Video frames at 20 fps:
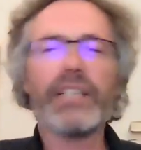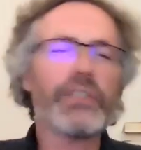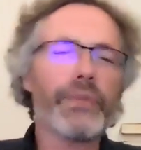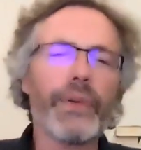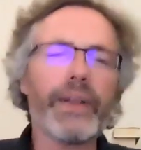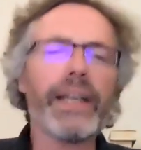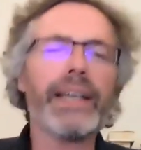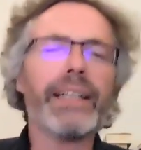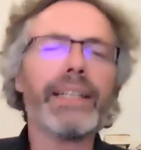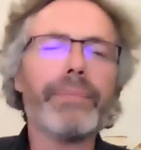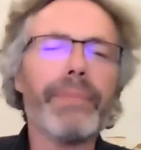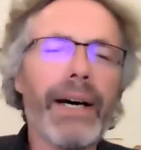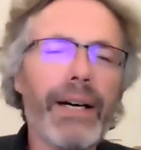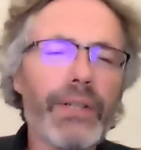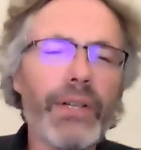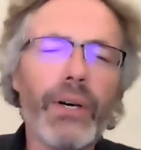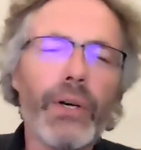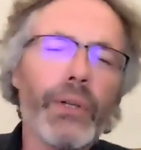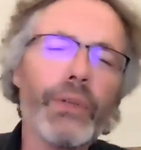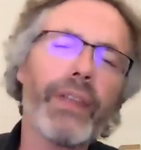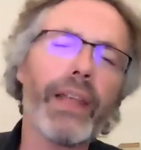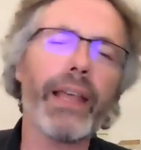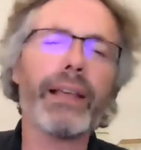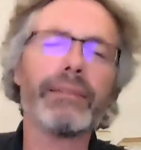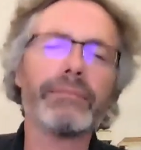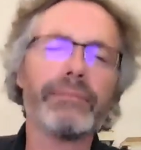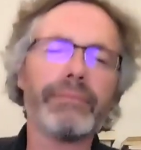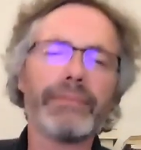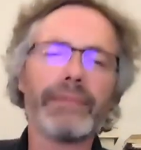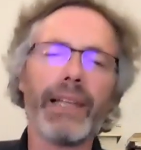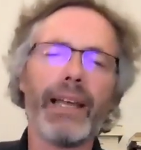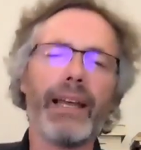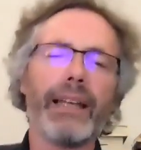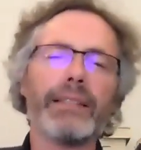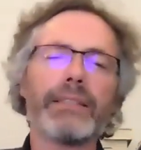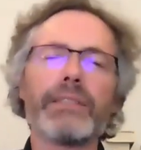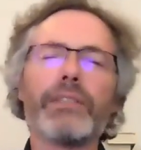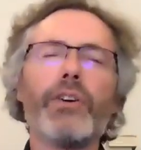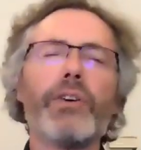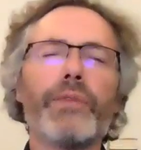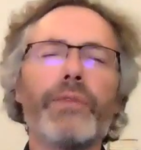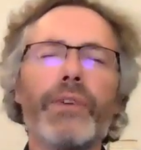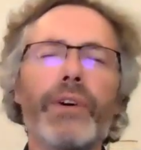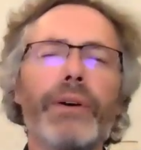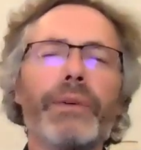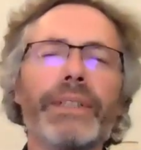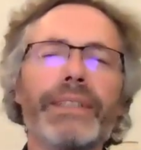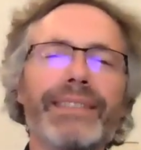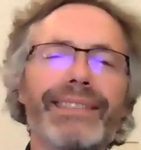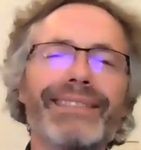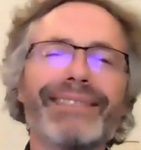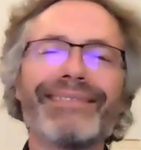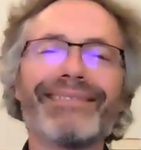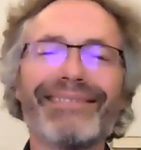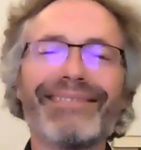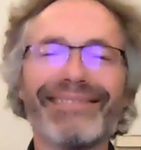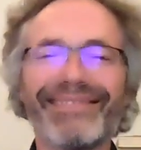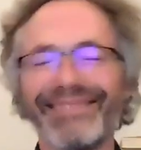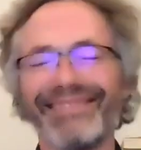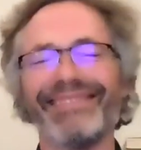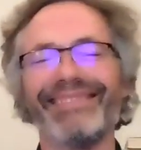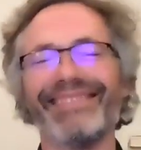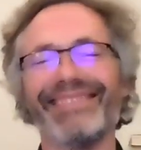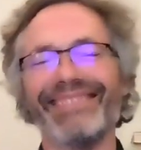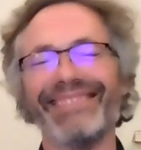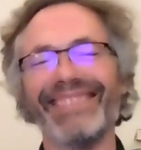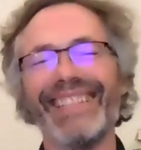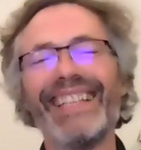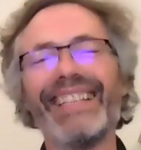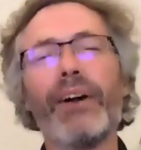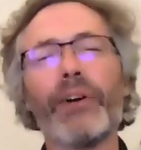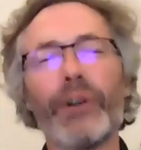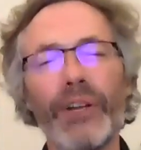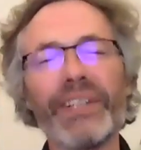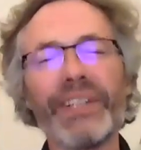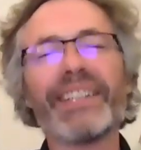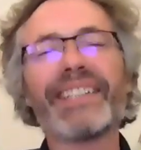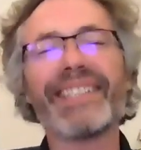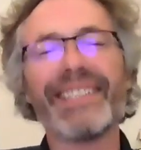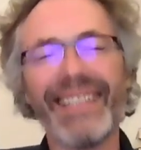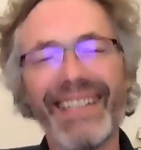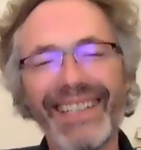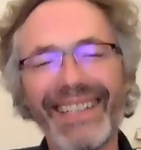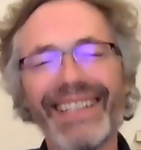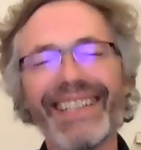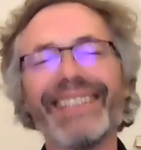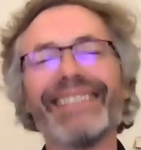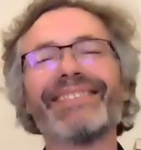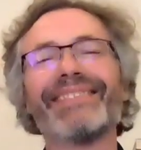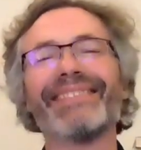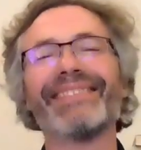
forget about the whole thing and go forward in our understanding.